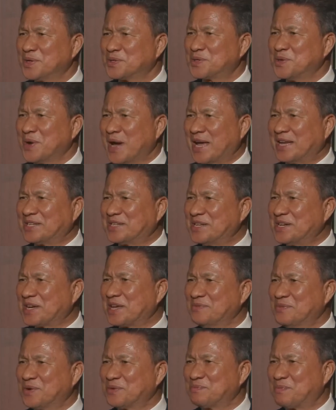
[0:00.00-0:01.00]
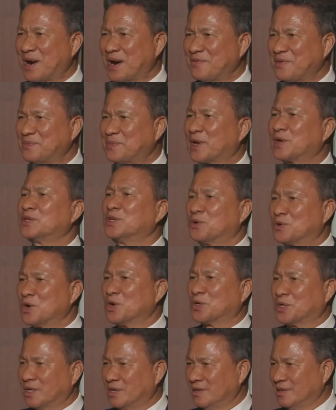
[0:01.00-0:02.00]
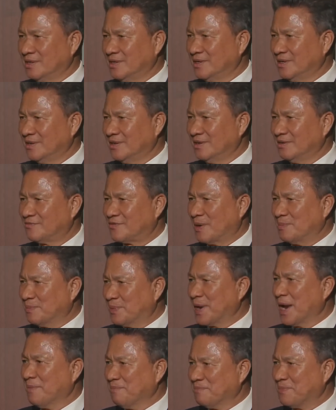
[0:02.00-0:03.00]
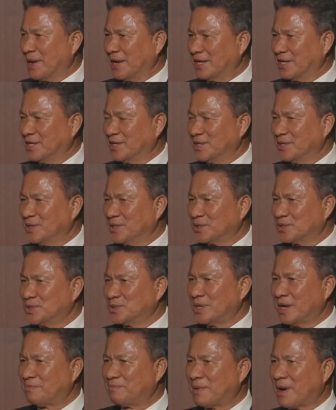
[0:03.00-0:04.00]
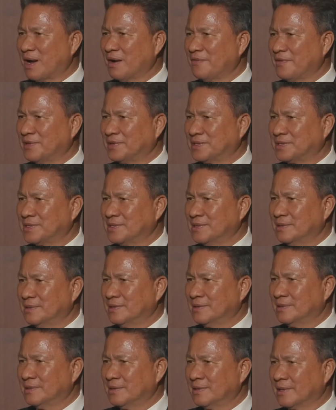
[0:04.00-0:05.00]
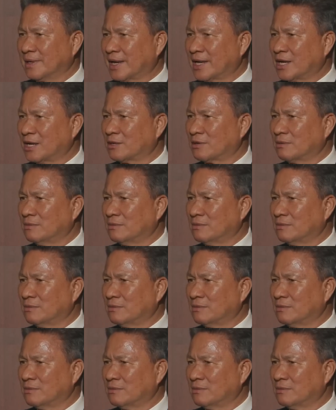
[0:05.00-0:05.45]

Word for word: to enter Cambodia province because the road from Phnom Penh to that province cannot